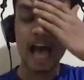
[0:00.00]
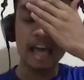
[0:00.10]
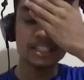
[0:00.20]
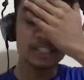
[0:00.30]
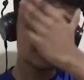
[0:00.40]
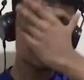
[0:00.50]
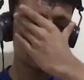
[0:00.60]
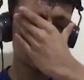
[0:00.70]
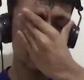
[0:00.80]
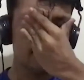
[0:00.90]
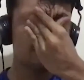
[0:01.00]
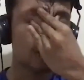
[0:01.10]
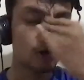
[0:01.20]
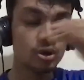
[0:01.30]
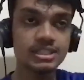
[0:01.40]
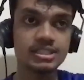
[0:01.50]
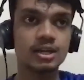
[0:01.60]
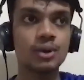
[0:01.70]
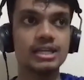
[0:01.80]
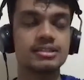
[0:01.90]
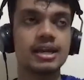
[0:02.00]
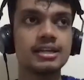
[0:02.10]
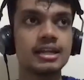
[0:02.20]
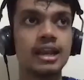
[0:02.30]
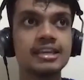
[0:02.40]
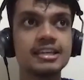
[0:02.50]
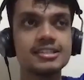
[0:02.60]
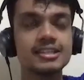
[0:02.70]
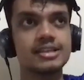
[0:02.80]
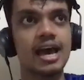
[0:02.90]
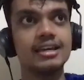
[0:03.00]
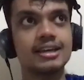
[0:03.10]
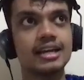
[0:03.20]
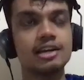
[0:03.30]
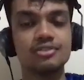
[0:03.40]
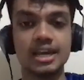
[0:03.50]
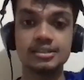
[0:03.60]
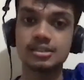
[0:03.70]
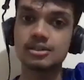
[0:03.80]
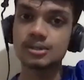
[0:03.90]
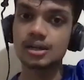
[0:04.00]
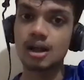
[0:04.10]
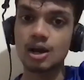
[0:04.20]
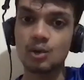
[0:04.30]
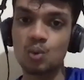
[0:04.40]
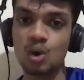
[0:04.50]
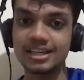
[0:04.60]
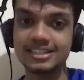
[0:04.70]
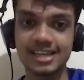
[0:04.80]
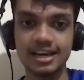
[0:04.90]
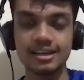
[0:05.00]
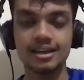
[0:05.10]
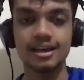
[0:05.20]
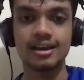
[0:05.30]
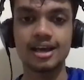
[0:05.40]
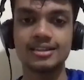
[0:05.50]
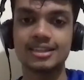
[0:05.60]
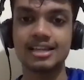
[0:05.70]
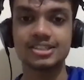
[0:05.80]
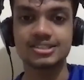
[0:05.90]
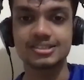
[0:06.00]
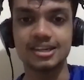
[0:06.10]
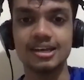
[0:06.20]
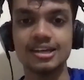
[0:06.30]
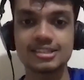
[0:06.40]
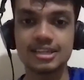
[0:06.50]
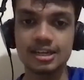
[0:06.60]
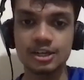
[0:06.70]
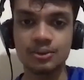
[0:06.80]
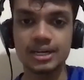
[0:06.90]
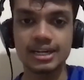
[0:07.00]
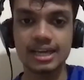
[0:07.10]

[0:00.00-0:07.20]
I just like I followed his advice, right? Like he says, I kind of executed on what he said rather than just listening to it.